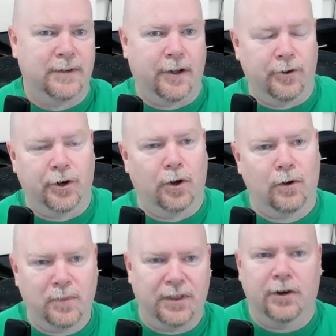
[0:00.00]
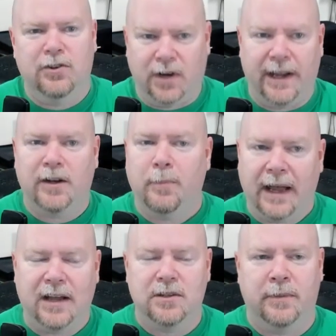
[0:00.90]
of another node, but they're trying to
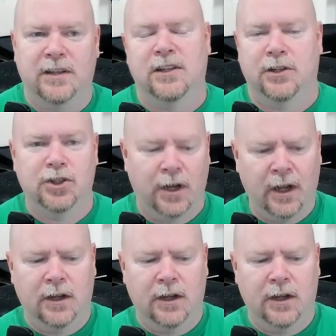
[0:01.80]
pass a message,